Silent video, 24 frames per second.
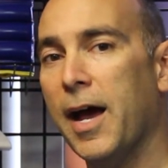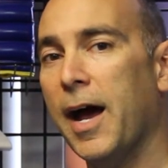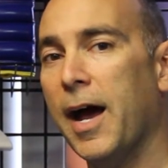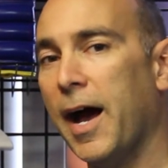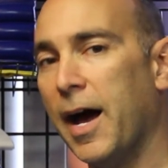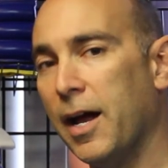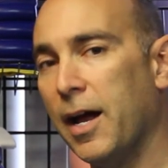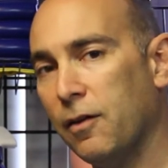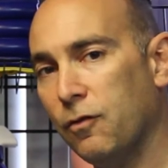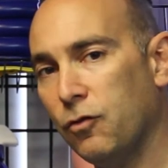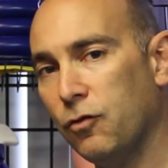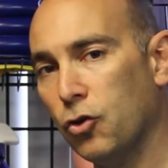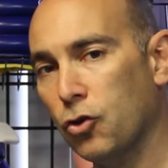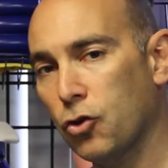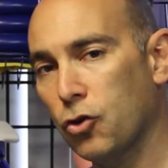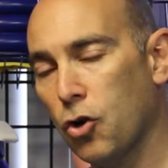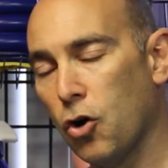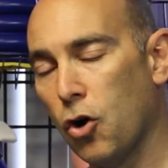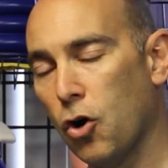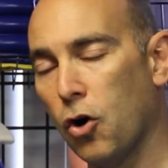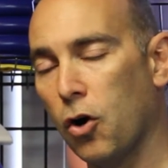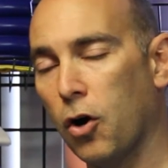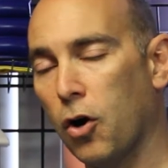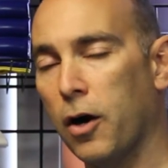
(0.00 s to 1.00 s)
out of your
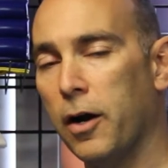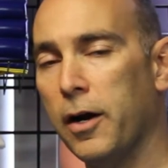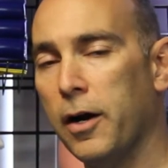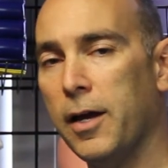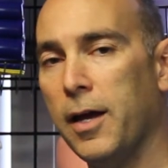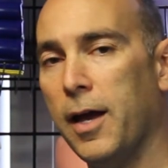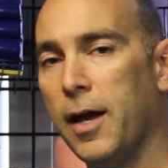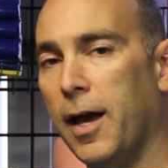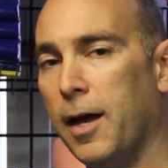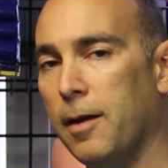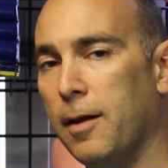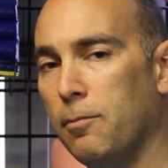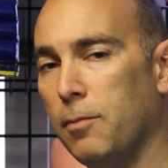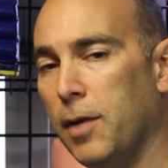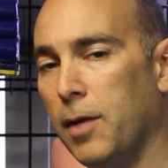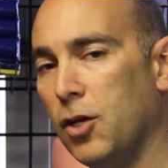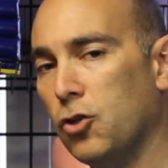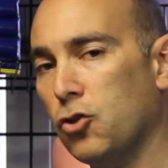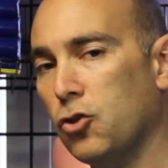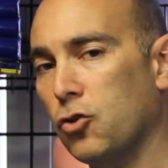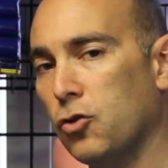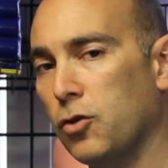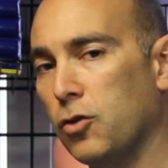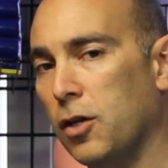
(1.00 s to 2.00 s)
car, and
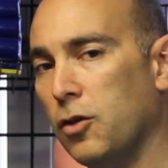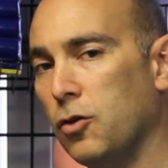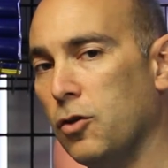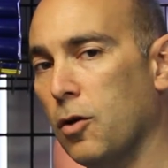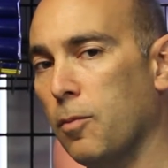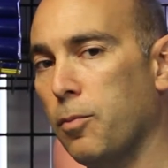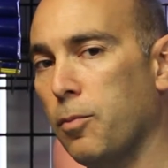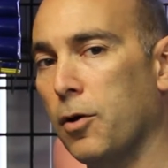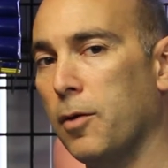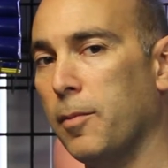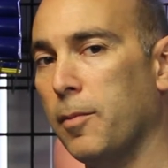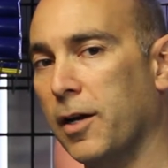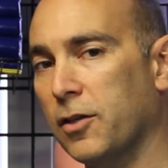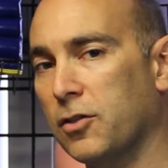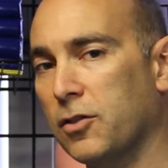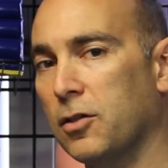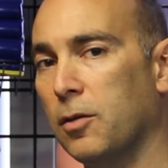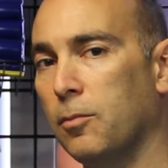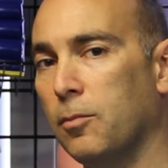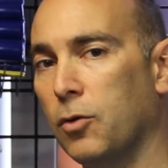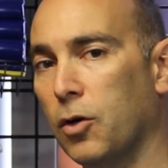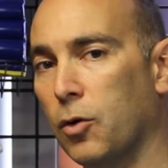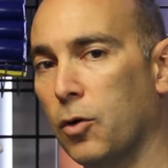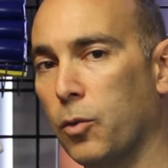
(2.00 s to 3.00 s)
make sure that you can put them out
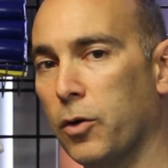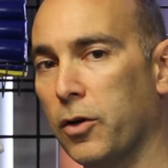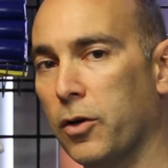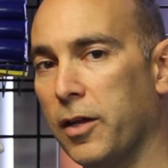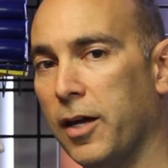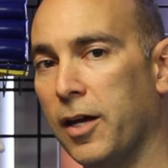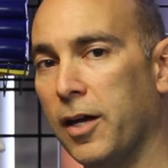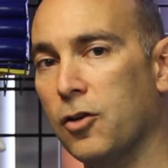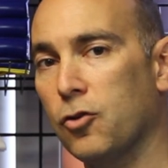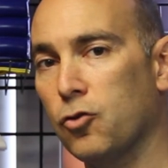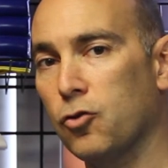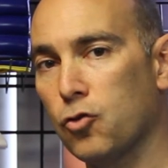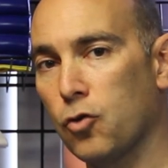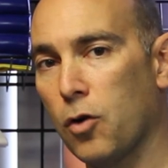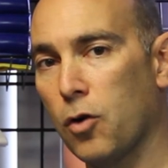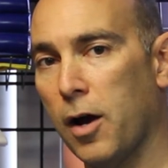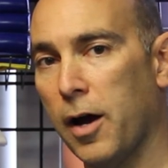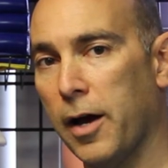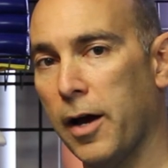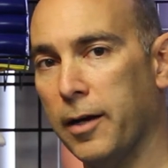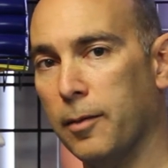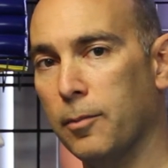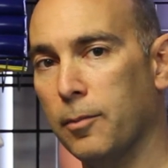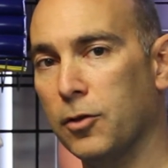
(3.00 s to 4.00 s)
somewhere where they can
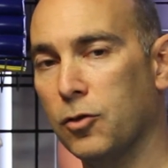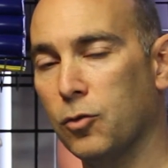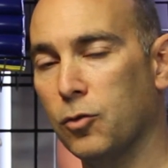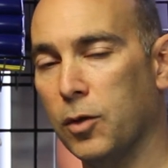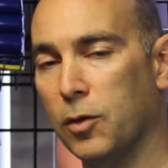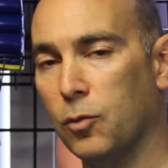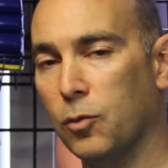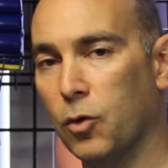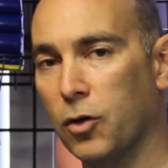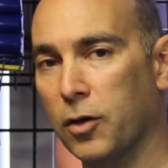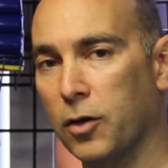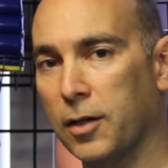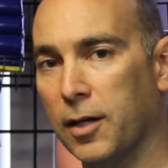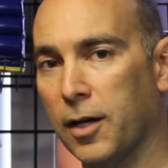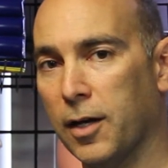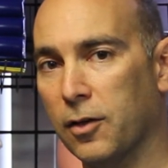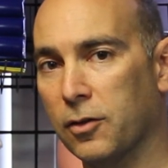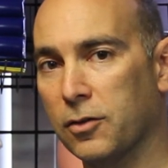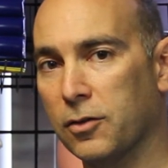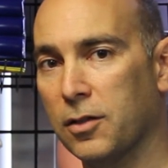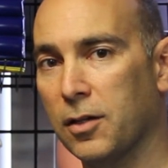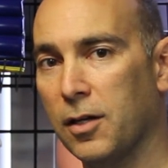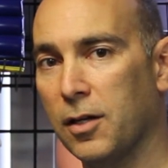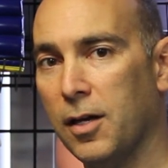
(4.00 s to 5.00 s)
dry in between
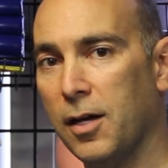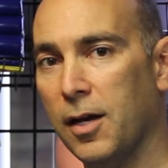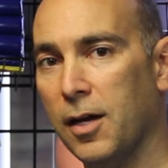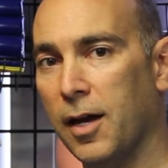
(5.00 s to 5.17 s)
workouts.